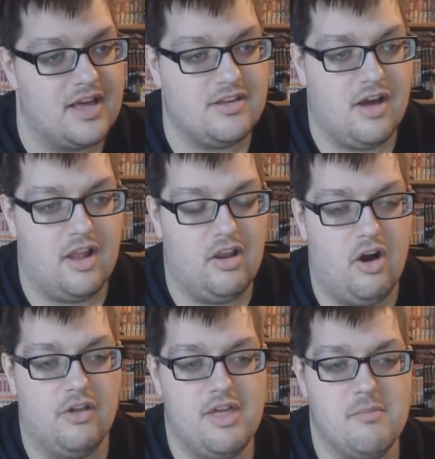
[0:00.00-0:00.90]
Like, a
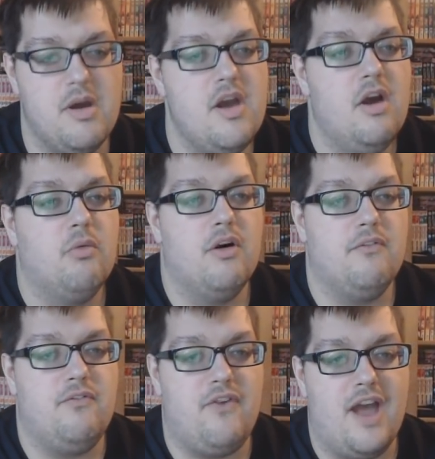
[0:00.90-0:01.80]
lot of them were
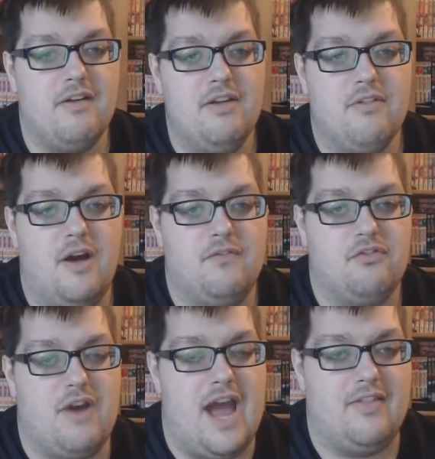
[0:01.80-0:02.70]
very rough
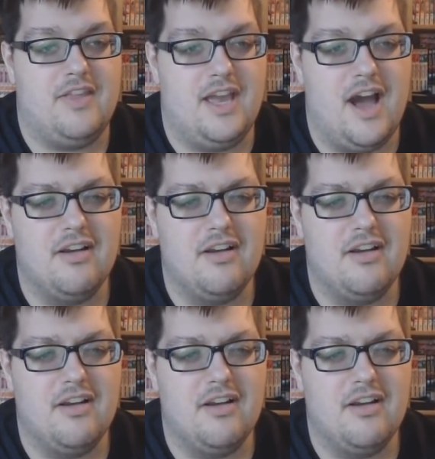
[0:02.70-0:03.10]
drafting.